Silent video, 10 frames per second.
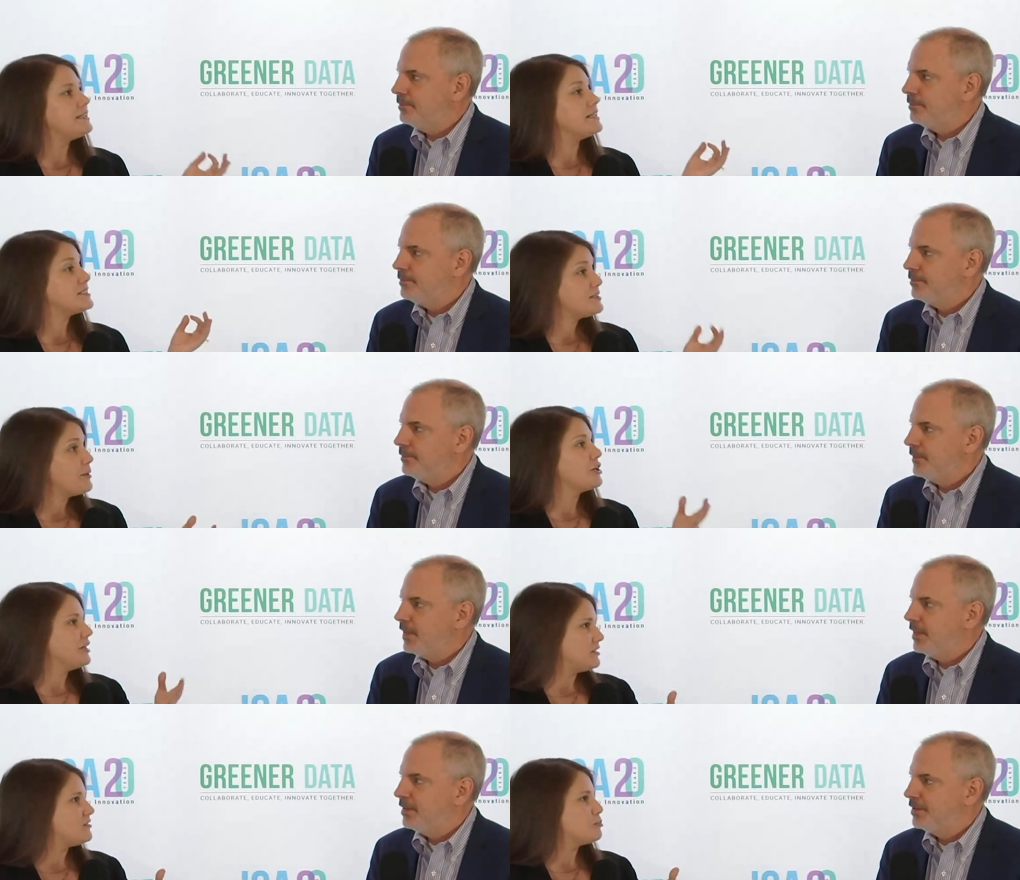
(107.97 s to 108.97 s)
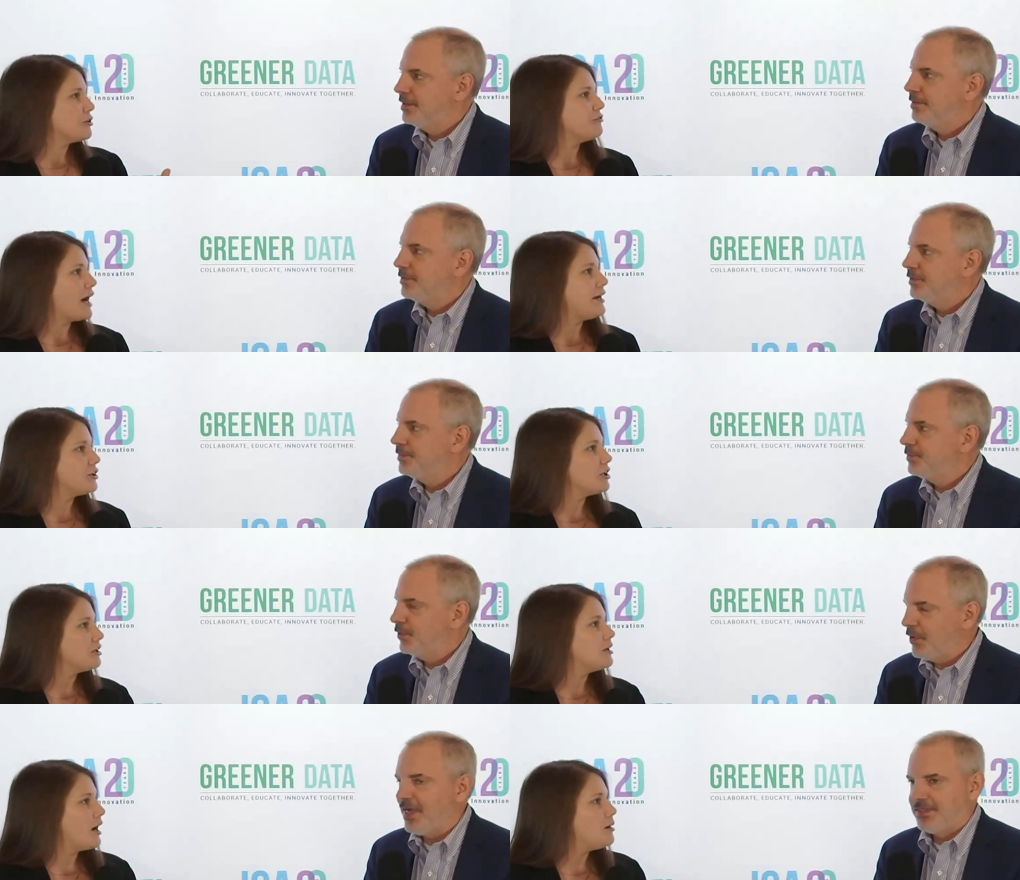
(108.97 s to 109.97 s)
Speaker 1: experience provider um,
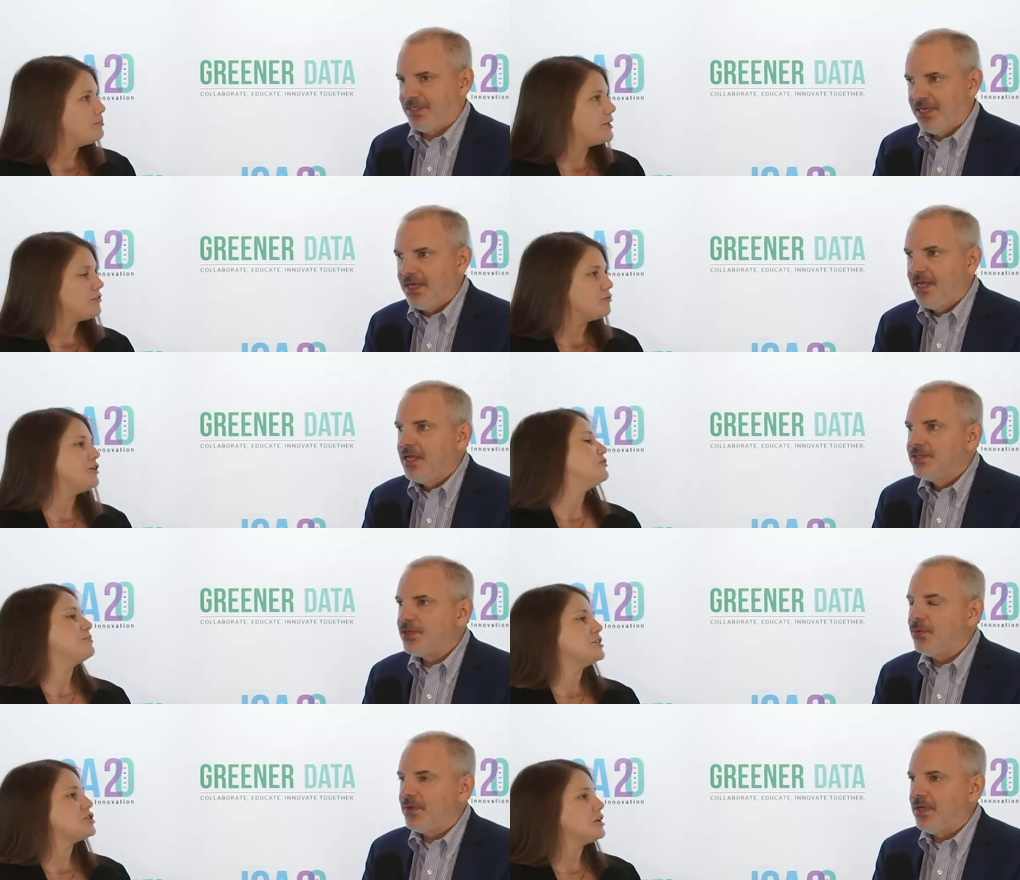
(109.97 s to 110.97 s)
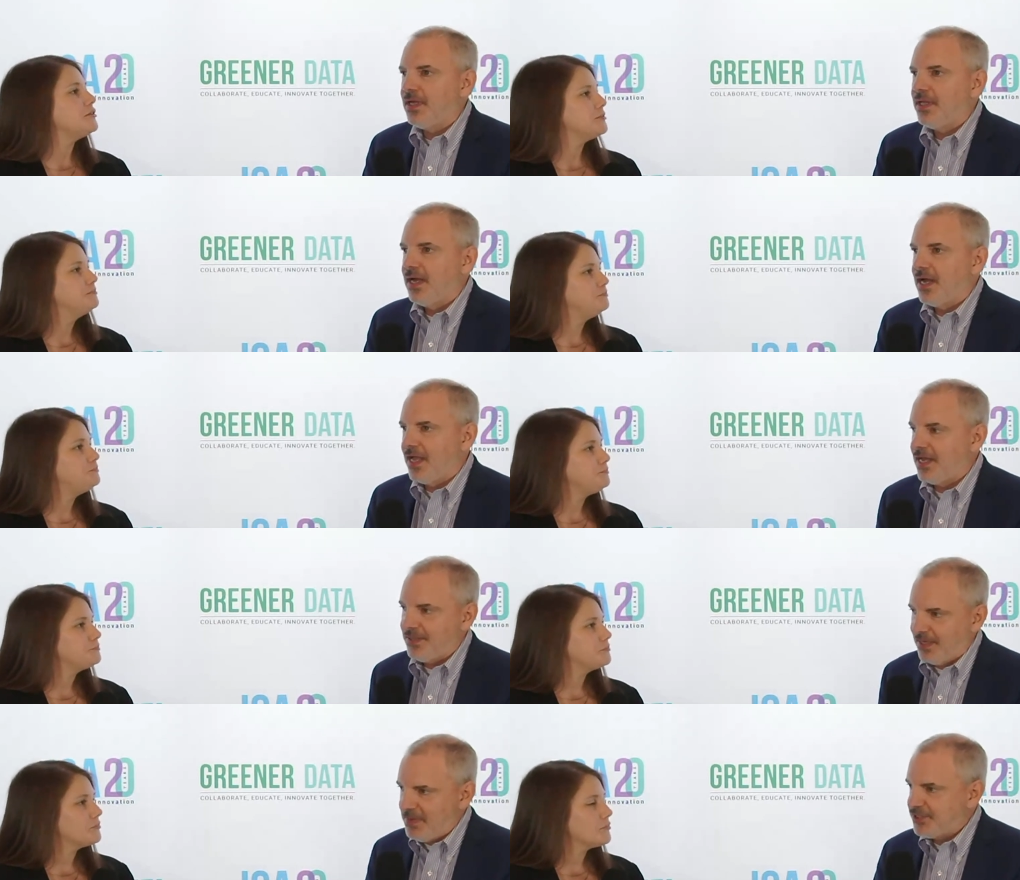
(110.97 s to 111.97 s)
Correct. Um, bit of what you so mentioned.
Speaker 2: I,
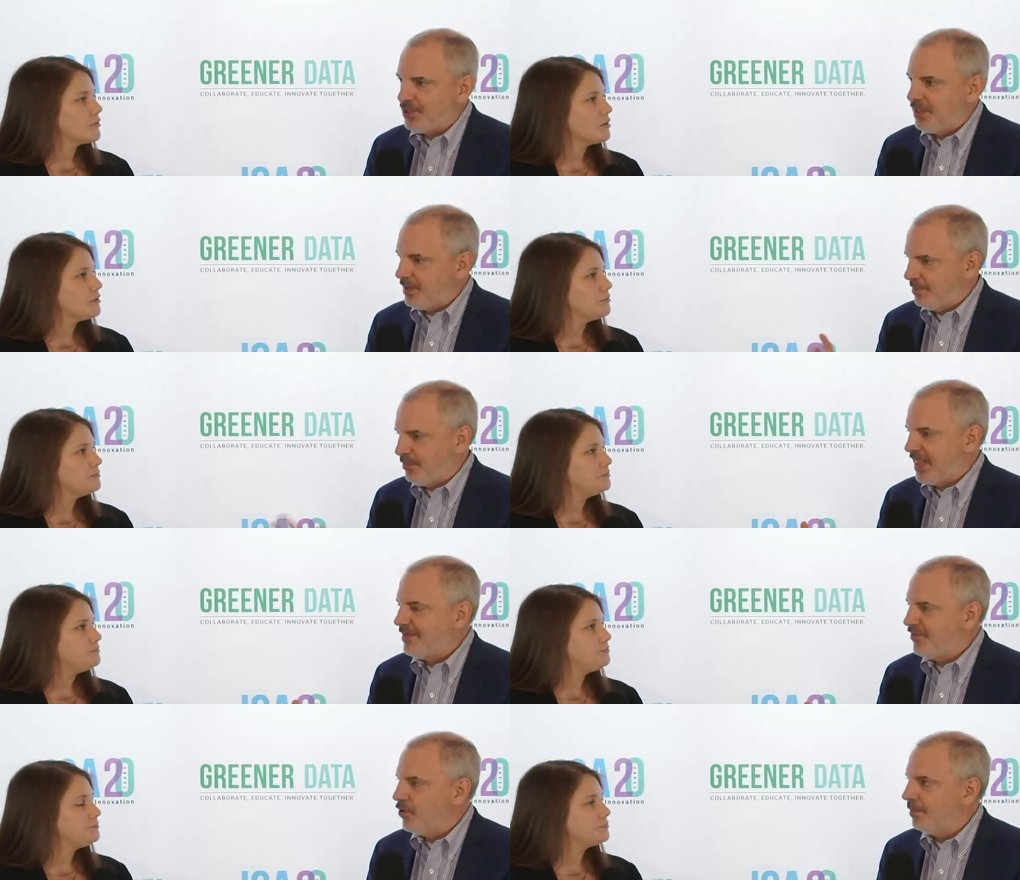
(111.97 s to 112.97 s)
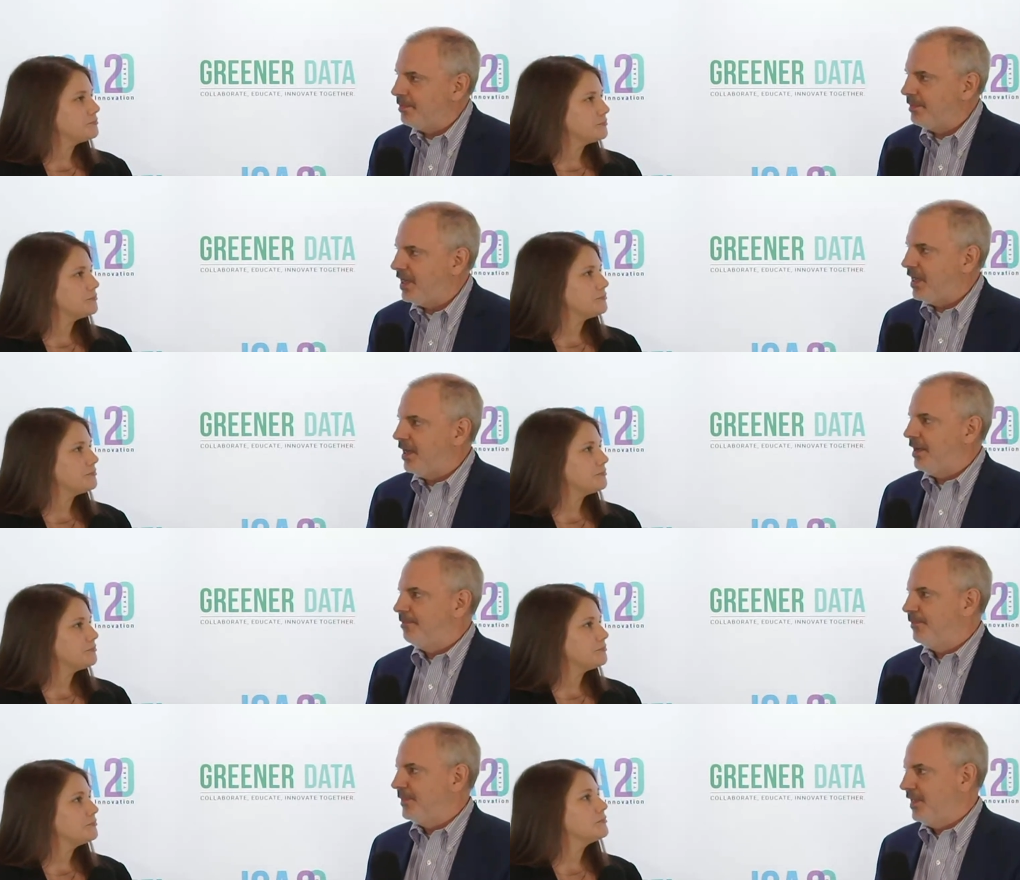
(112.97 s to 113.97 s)
I mentioned that the platform
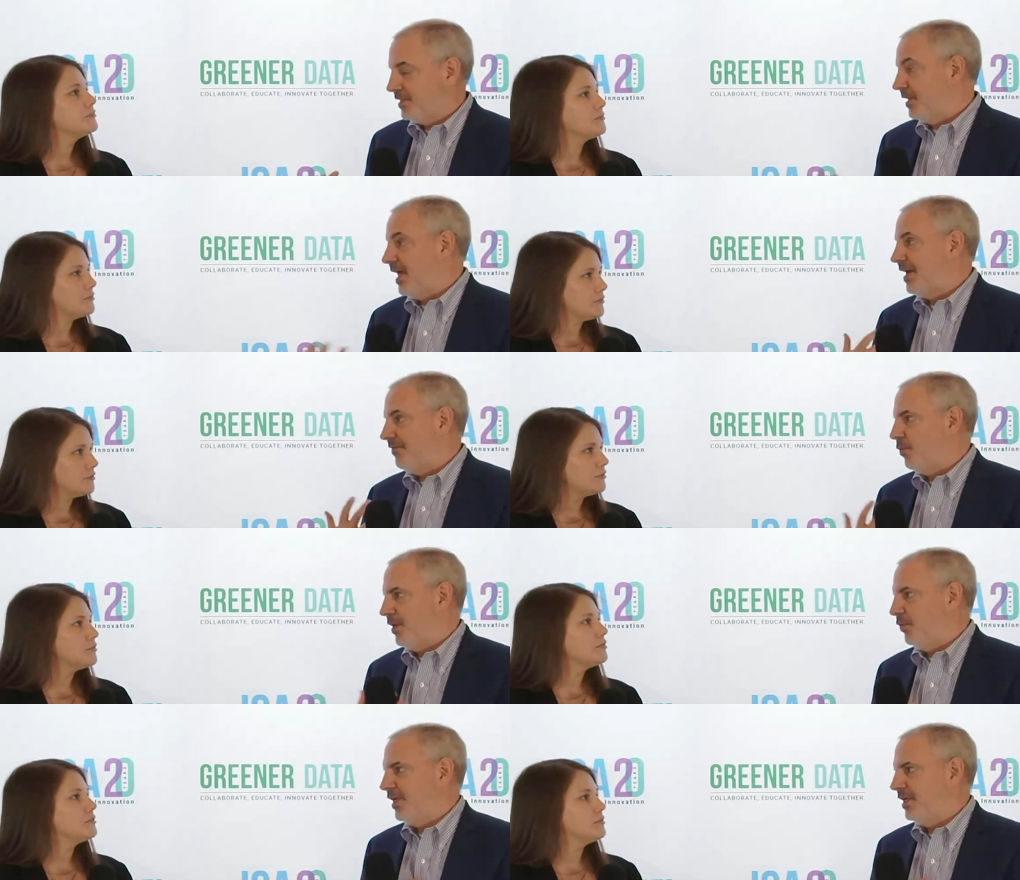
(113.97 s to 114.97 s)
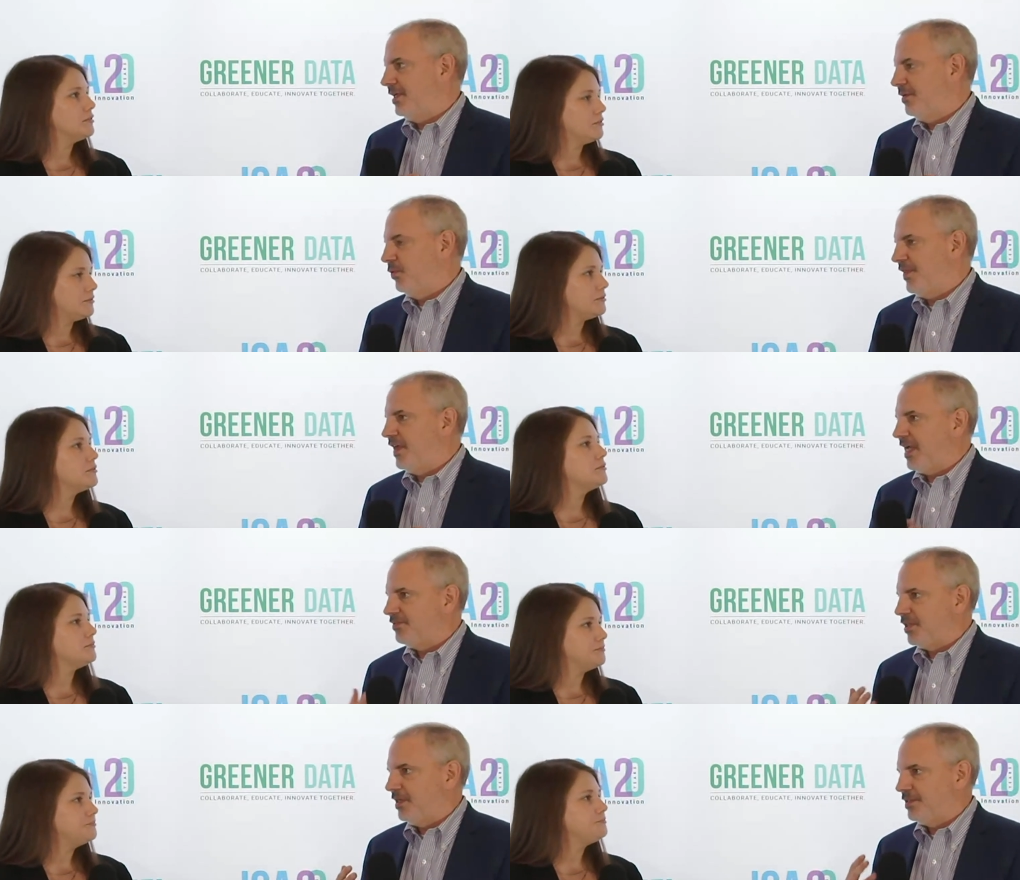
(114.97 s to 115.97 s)
um, is a lot of what we, we think
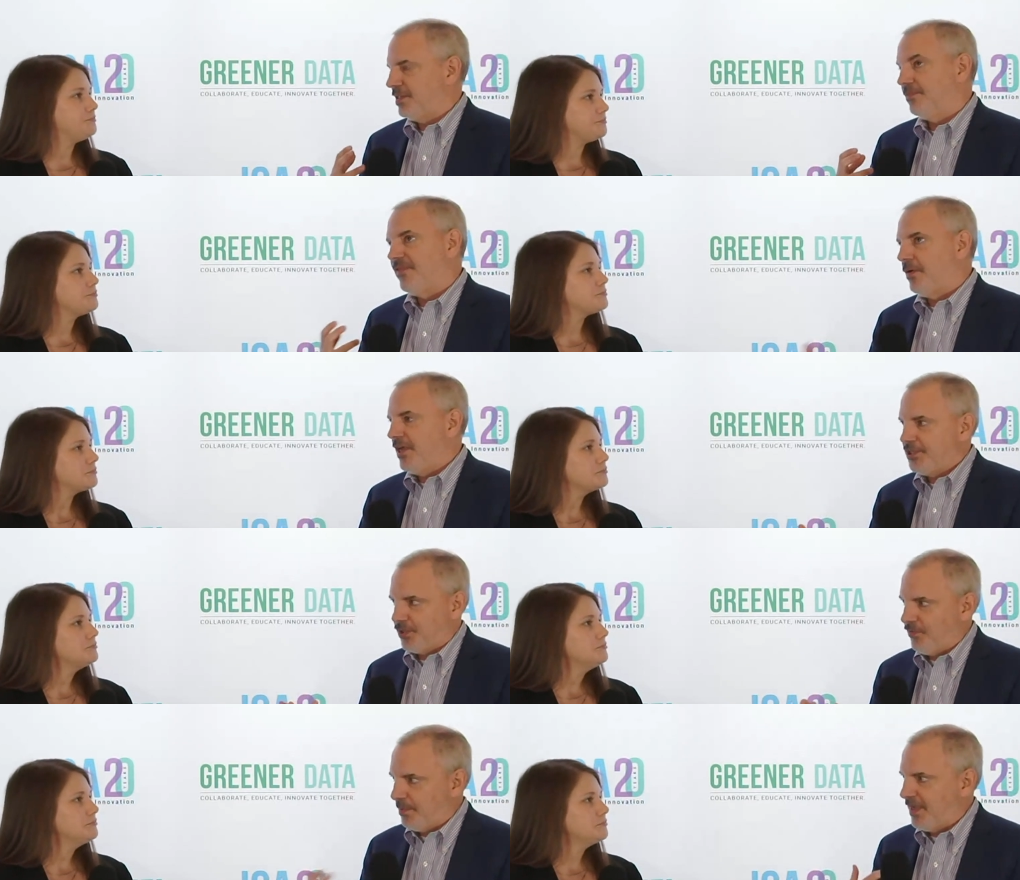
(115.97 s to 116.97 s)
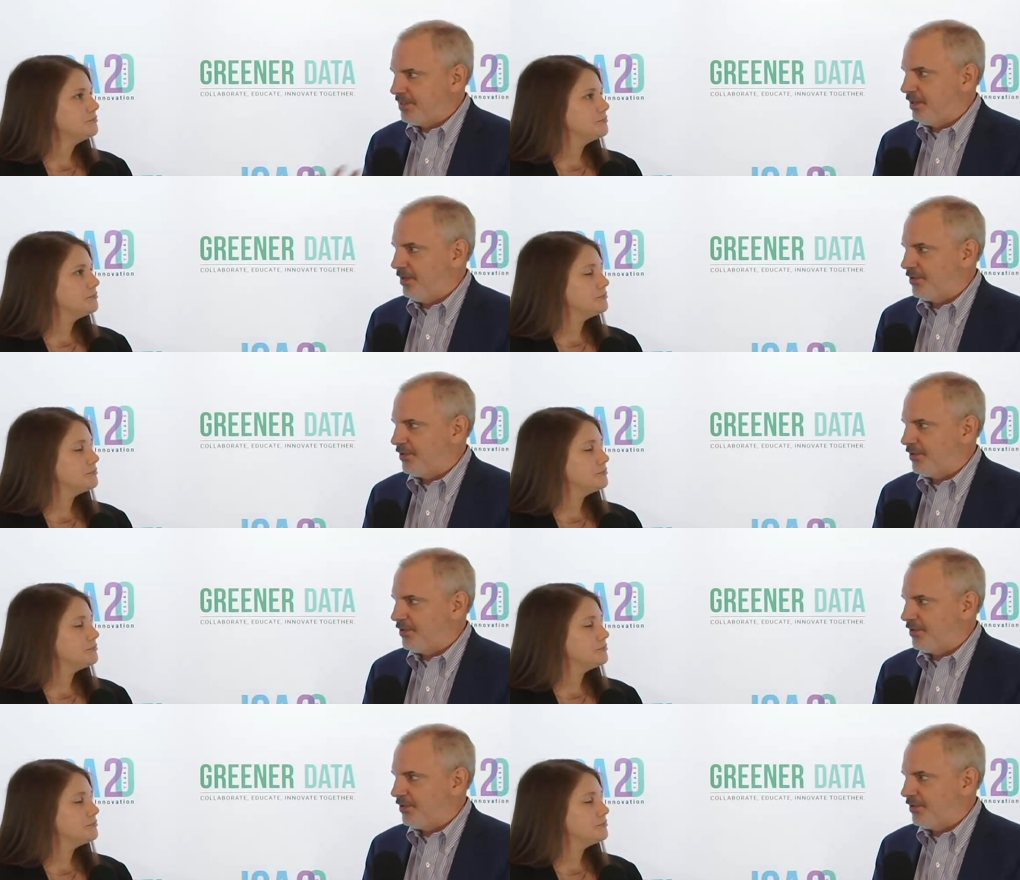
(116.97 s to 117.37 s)
as, as the foundation of what makes a